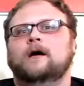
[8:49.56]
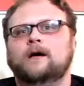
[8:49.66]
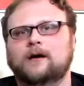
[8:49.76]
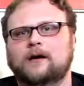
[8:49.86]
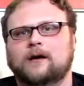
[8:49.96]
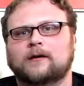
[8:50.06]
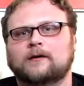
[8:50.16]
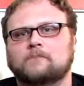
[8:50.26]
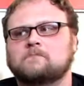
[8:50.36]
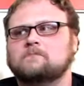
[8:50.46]
Huh.
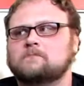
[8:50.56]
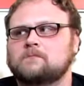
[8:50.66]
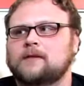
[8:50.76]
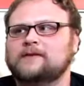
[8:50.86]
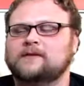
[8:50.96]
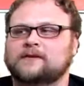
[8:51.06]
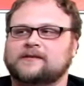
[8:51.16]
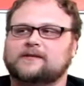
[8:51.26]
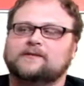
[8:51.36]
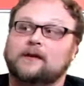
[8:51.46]
This
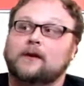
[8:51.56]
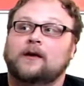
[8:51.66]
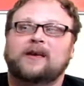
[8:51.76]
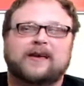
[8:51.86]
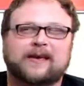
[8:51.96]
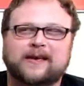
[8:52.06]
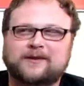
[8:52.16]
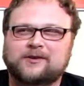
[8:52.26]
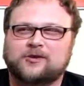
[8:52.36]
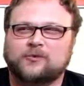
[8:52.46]
looks
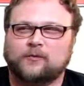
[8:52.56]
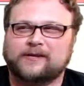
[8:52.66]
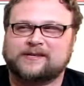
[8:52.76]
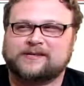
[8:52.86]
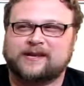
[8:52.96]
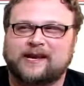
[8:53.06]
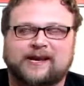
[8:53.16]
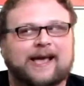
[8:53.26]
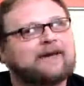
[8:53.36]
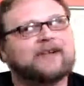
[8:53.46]

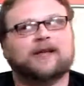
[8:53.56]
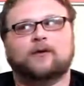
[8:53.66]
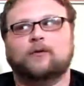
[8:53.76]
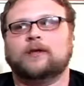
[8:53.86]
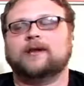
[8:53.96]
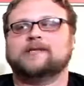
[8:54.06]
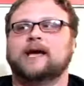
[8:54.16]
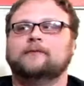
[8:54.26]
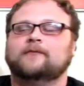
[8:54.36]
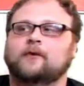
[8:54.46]
interesting, and I haven't had a whole lot of
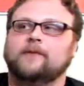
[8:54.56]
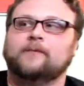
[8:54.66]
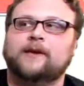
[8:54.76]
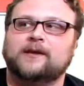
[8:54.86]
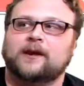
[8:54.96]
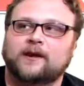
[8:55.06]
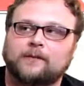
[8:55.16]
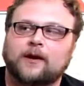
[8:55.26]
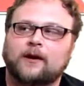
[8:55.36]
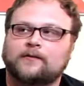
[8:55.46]
time to form an opinion on it,
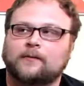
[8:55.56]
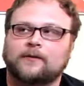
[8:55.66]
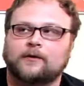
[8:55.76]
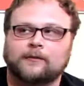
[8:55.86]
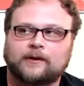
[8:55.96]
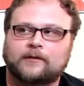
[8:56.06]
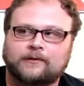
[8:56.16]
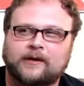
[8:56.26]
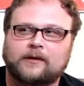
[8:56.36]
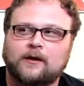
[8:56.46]
to be honest with you, or really
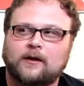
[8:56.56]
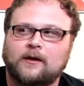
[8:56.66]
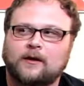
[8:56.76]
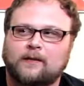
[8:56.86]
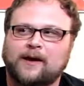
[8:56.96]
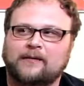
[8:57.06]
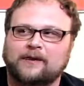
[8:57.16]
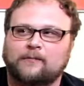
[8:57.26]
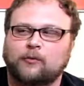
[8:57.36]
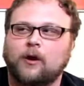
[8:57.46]
think
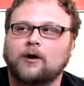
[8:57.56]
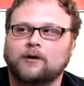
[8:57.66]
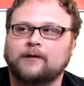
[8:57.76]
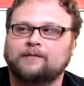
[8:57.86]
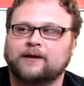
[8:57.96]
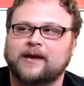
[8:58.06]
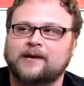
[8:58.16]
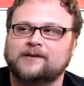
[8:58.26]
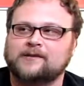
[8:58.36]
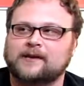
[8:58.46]
about the broader
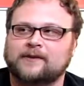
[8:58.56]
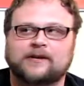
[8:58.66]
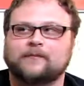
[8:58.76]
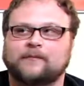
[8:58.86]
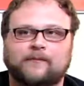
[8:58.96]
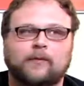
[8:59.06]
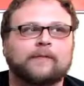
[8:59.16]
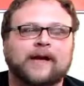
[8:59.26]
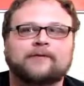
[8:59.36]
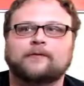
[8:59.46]
implications of it in different
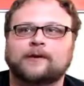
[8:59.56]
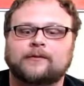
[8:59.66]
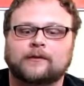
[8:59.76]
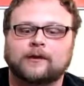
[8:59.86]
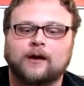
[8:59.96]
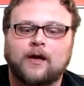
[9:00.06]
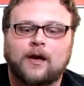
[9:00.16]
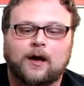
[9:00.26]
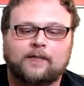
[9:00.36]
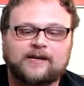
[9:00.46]
formats or anything.
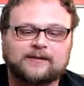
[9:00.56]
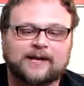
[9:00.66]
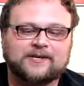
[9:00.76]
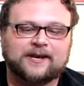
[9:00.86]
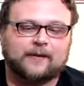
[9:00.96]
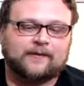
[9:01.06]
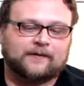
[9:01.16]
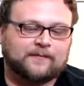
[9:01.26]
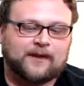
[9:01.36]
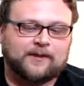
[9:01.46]
It is legendary,
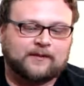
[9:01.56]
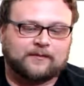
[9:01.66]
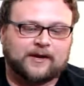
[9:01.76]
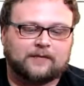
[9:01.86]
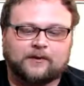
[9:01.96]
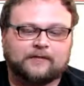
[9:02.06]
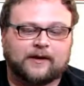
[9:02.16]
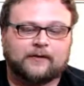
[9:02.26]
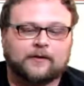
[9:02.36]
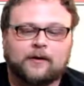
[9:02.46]
so maybe Commander players,
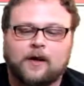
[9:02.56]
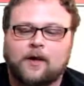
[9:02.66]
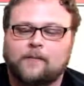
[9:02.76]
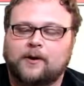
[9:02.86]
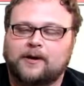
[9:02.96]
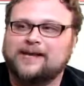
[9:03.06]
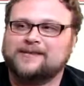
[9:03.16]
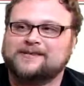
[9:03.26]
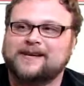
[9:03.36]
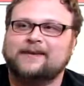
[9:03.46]
I don't know. But
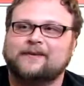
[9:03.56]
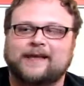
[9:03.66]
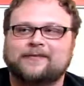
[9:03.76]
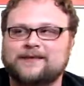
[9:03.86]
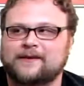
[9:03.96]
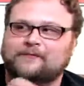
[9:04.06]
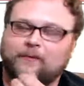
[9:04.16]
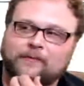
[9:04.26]
in Standard, I think that